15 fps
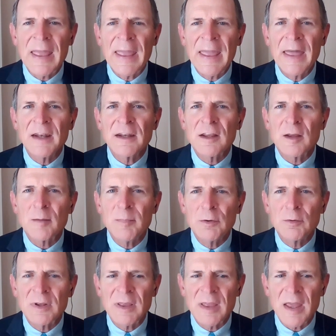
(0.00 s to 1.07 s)
and
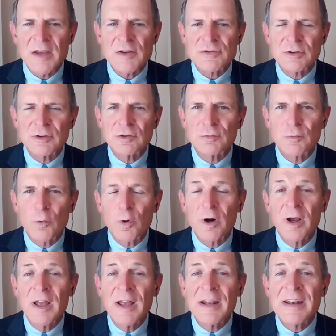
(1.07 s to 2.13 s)
communications
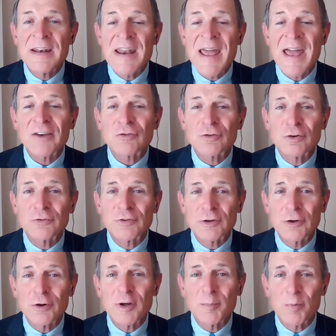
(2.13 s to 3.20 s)
for national
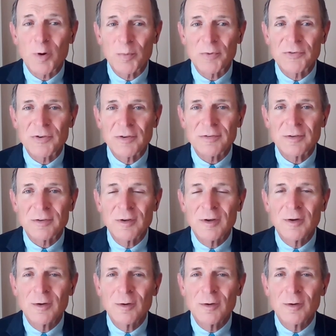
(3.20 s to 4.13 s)
security purposes,